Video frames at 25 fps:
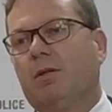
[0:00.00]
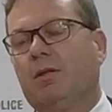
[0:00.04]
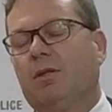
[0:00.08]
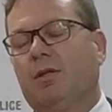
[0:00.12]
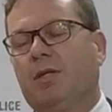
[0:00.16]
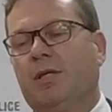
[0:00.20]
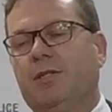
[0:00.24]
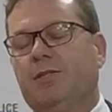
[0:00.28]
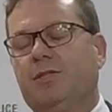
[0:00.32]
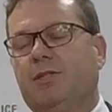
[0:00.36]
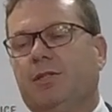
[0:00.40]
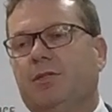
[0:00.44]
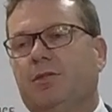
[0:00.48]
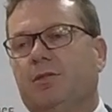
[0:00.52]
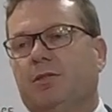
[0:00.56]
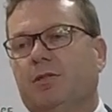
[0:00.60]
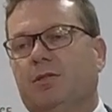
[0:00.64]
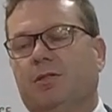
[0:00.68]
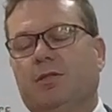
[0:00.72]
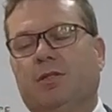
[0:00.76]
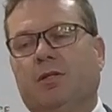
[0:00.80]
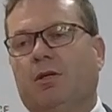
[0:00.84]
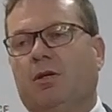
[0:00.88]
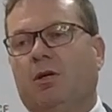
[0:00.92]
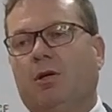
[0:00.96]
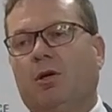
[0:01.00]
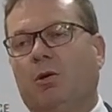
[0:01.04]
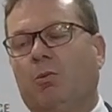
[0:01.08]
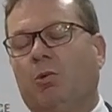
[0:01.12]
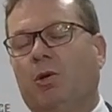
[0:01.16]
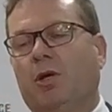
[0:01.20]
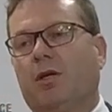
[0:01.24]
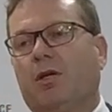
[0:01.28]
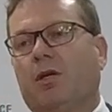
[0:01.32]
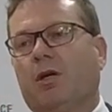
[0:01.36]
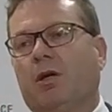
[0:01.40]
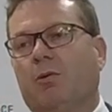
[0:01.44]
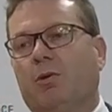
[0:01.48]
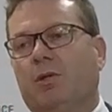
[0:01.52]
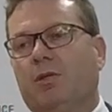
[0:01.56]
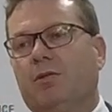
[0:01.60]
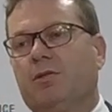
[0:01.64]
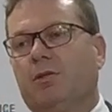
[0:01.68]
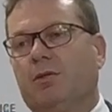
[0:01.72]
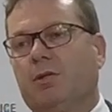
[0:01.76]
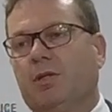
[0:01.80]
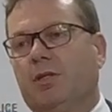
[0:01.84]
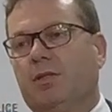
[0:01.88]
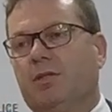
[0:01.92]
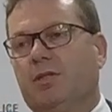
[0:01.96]
These incidents, and I won't go
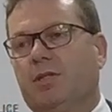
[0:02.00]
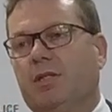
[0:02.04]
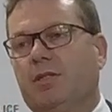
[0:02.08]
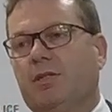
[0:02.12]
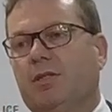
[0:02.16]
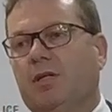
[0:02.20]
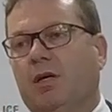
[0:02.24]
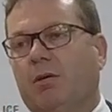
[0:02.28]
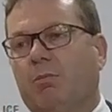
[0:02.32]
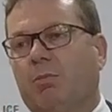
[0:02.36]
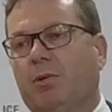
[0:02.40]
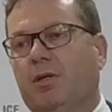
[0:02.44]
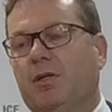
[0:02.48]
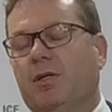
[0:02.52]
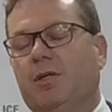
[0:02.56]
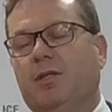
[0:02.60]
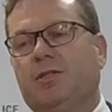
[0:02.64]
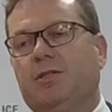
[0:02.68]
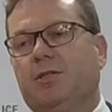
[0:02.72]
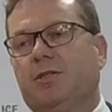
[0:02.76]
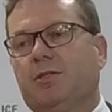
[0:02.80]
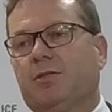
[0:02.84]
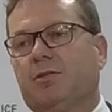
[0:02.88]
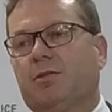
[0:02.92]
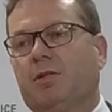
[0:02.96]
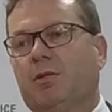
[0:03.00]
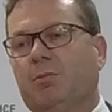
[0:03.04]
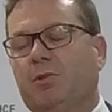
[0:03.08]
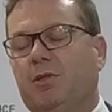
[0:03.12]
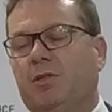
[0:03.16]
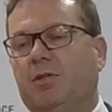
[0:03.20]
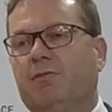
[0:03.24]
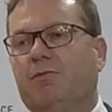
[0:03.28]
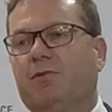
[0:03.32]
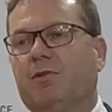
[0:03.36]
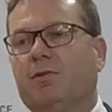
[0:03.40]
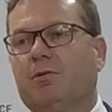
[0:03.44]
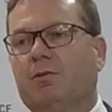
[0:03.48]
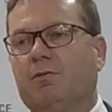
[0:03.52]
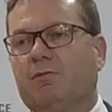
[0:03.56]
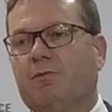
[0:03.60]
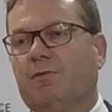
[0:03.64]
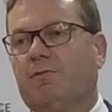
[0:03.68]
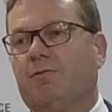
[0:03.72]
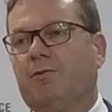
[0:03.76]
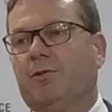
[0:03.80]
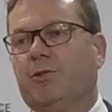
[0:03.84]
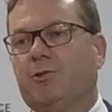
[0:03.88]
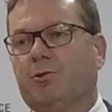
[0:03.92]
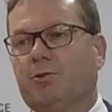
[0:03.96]
into it in detail, but it's extremely difficult for
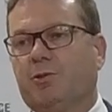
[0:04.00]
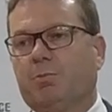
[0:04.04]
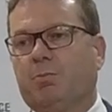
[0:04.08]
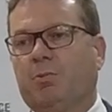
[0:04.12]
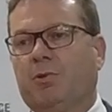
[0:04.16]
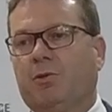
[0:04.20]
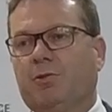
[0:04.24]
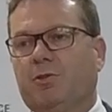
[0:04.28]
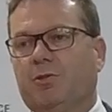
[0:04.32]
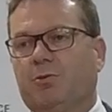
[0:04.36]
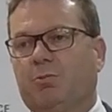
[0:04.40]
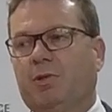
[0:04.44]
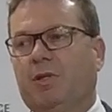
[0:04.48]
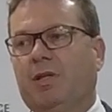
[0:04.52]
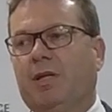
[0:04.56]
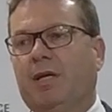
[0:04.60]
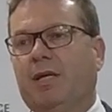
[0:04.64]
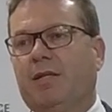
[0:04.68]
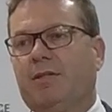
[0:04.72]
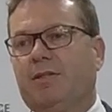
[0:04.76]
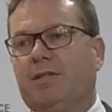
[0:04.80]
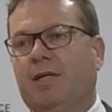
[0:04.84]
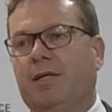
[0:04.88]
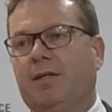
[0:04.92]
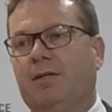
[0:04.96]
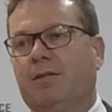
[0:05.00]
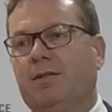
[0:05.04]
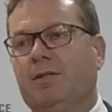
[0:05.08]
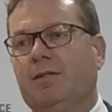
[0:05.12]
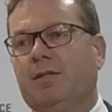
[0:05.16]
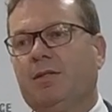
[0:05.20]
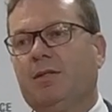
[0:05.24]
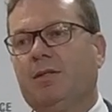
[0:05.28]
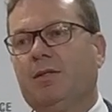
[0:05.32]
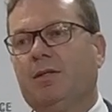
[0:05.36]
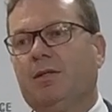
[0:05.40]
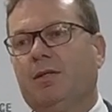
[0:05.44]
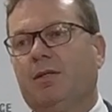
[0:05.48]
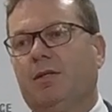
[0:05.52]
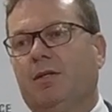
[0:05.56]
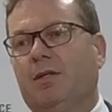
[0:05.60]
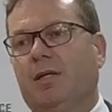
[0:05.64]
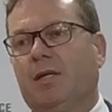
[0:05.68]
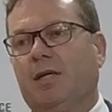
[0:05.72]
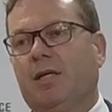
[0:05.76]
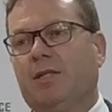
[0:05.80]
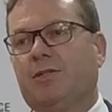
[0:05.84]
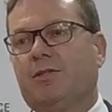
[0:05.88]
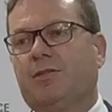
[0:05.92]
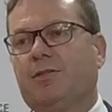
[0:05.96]
first responders when they attend.
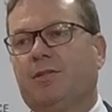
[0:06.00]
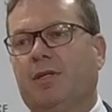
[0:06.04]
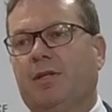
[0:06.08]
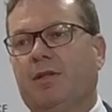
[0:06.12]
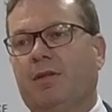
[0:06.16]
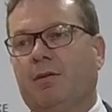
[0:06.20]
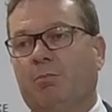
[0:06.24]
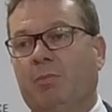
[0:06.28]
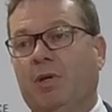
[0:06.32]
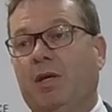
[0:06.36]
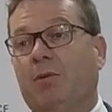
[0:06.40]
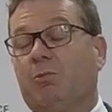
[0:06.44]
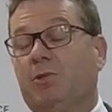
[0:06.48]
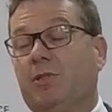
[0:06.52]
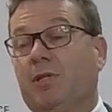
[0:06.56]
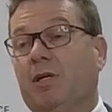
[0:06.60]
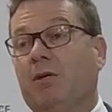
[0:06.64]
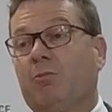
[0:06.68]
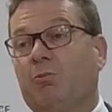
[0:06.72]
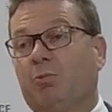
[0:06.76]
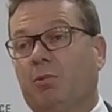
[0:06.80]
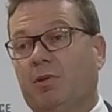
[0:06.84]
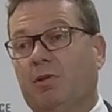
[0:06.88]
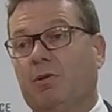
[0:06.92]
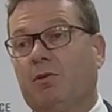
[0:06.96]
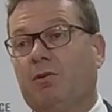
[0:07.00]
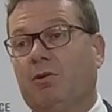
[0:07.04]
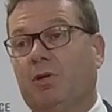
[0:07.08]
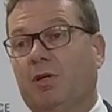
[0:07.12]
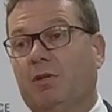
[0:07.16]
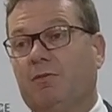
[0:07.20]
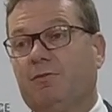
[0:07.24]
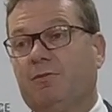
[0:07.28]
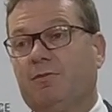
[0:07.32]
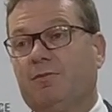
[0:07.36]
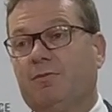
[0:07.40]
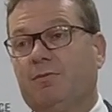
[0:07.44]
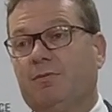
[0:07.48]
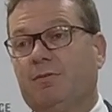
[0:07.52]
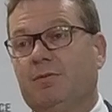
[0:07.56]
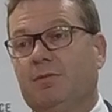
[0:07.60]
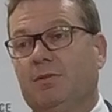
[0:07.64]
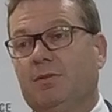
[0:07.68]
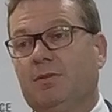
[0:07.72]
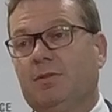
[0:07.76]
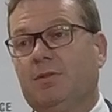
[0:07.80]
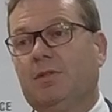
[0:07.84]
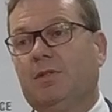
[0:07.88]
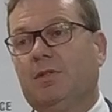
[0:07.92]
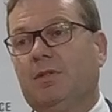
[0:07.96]
As I said, the man was armed with a
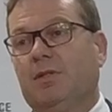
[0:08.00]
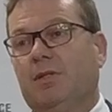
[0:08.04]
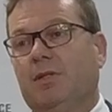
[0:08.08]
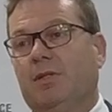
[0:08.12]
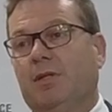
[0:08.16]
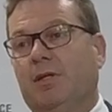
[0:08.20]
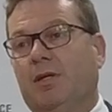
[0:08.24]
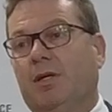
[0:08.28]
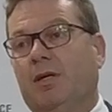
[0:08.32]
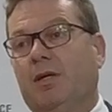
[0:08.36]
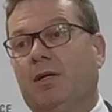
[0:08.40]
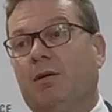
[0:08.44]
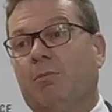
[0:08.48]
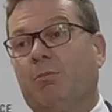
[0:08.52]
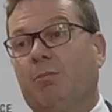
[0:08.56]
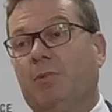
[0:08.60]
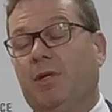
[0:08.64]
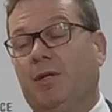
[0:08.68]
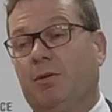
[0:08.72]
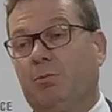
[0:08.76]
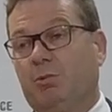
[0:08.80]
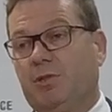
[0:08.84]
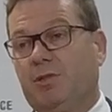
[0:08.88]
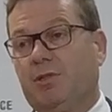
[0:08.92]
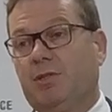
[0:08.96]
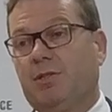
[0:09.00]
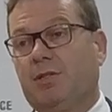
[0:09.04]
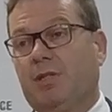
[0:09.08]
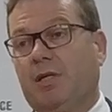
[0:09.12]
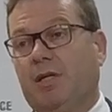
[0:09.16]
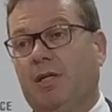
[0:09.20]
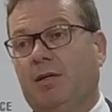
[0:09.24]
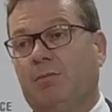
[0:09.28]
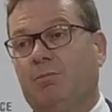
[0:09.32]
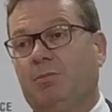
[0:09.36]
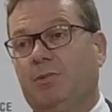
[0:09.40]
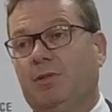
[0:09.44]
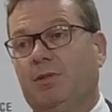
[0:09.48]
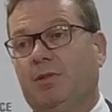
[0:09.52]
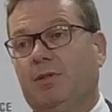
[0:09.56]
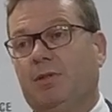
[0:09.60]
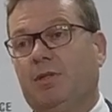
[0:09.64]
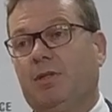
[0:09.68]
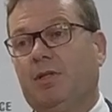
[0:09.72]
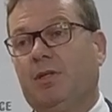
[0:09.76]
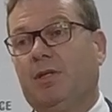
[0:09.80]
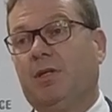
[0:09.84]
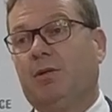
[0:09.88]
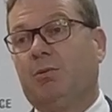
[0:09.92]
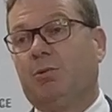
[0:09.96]
knife. He was disarmed.
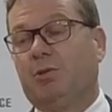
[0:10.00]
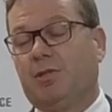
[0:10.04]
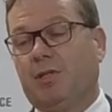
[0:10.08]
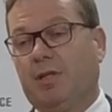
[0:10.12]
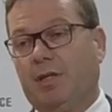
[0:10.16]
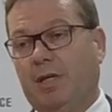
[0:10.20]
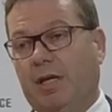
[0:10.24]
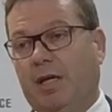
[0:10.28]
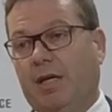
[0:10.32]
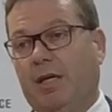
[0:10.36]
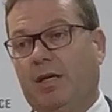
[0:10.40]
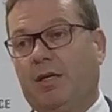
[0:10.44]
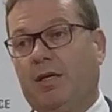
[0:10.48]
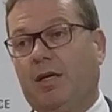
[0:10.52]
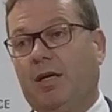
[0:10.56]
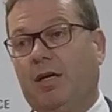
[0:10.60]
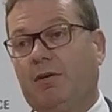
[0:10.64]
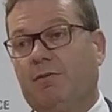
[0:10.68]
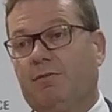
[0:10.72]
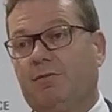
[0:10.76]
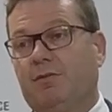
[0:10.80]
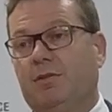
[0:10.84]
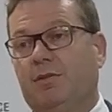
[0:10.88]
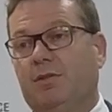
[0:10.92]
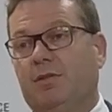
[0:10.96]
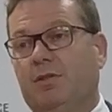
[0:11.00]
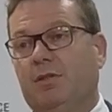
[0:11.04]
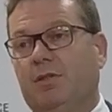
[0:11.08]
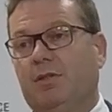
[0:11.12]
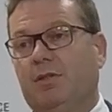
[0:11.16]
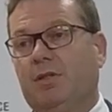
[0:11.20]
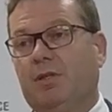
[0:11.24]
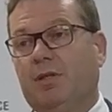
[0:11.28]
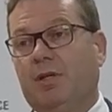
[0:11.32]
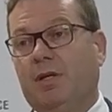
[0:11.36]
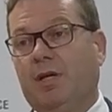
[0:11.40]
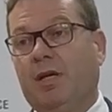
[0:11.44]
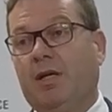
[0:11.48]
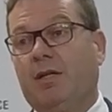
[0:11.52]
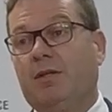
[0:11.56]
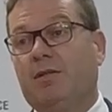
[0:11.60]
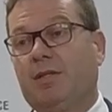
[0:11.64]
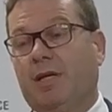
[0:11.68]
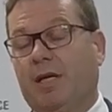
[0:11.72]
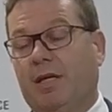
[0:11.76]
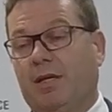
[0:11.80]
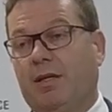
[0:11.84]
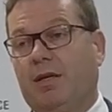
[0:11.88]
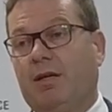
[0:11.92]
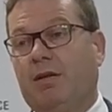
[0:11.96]
He was then handcuffed and
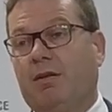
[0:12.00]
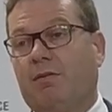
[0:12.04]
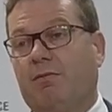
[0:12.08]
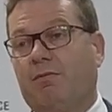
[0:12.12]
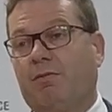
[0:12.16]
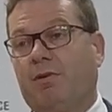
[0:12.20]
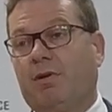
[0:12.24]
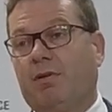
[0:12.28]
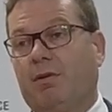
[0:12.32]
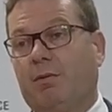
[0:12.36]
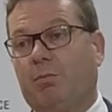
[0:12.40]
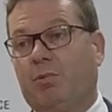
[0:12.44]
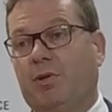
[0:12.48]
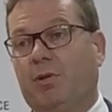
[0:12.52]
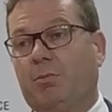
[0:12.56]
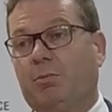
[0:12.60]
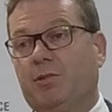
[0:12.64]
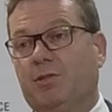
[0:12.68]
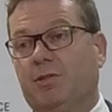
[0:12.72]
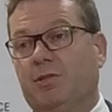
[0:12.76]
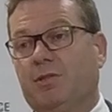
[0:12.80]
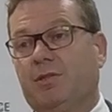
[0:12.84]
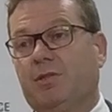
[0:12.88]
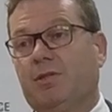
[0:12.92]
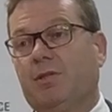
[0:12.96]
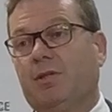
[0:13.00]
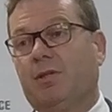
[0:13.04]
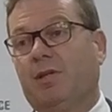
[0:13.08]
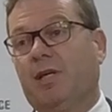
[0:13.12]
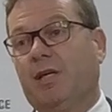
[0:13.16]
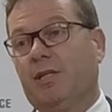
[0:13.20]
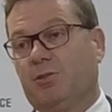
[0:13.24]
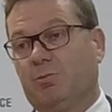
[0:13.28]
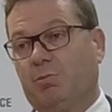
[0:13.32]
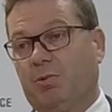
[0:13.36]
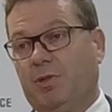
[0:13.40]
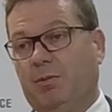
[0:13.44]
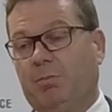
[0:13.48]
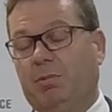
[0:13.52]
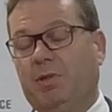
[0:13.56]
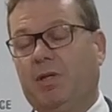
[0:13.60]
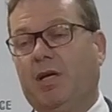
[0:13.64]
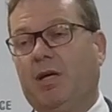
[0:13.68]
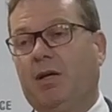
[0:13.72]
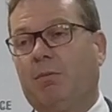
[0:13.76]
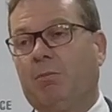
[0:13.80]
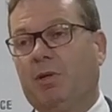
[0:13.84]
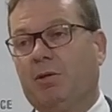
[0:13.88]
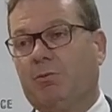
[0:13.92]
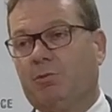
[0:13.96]
taken out of the front of the premises. That's when he
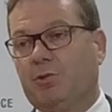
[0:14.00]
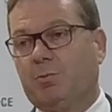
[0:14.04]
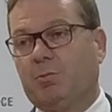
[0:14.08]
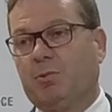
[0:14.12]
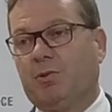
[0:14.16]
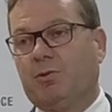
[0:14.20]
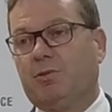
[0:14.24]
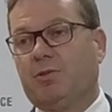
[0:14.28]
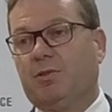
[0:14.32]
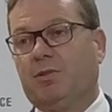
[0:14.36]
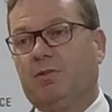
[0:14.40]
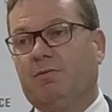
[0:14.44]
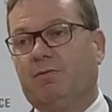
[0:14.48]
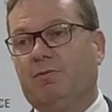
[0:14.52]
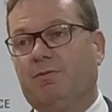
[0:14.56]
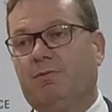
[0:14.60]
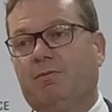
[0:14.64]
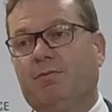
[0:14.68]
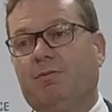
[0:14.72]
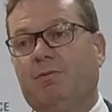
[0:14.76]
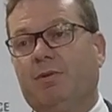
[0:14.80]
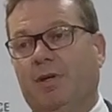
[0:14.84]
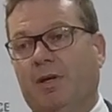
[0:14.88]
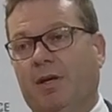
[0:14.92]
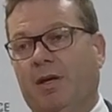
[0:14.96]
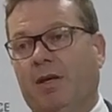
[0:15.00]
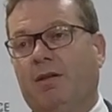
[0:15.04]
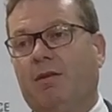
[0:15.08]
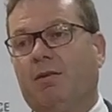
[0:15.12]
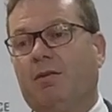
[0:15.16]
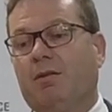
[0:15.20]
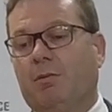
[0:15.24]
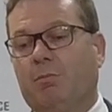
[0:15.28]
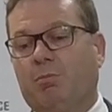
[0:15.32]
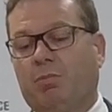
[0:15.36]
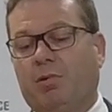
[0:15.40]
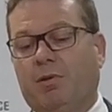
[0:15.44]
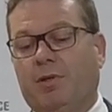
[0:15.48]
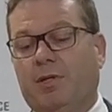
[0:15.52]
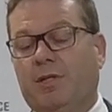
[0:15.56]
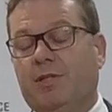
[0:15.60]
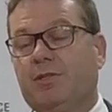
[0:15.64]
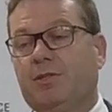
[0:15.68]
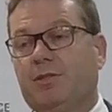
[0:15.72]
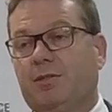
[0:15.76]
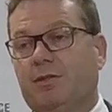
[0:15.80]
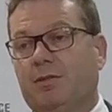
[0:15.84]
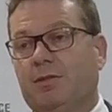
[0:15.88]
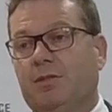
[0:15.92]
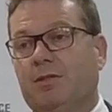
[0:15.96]
became unresponsive and the
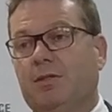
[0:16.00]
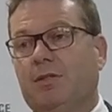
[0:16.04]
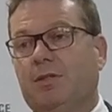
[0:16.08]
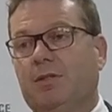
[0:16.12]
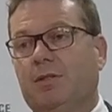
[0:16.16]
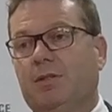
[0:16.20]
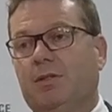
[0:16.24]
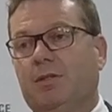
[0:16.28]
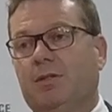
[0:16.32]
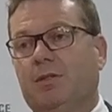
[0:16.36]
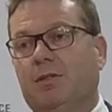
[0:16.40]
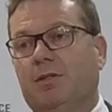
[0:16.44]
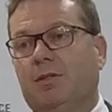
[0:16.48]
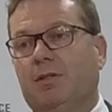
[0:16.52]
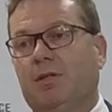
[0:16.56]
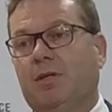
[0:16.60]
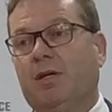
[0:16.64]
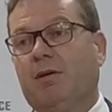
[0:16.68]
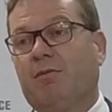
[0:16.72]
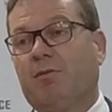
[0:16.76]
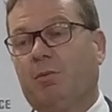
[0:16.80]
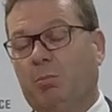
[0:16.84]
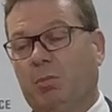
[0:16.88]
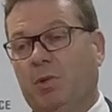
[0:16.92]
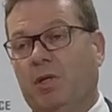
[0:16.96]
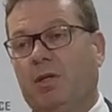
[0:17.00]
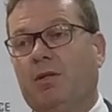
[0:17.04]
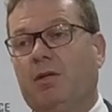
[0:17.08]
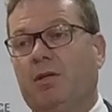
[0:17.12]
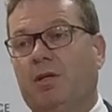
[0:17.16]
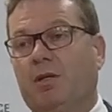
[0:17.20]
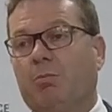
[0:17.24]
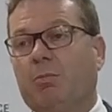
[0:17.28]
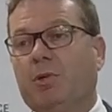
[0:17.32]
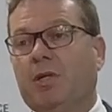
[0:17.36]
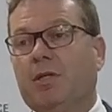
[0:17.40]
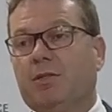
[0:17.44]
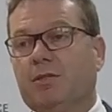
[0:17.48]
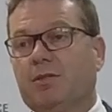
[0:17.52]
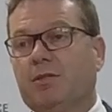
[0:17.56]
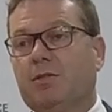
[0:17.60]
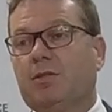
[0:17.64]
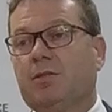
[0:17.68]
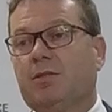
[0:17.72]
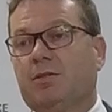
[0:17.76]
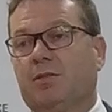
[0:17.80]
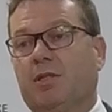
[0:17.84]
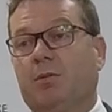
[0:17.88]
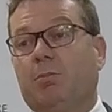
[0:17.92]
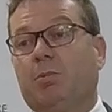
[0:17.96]
police have immediately commenced
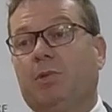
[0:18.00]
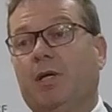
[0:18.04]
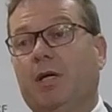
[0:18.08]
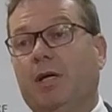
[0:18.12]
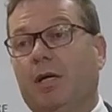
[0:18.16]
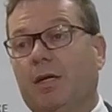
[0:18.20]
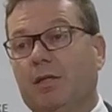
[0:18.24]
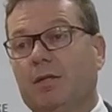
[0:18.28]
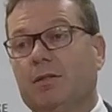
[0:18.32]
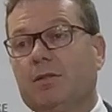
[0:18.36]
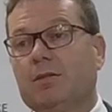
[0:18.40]
CPR.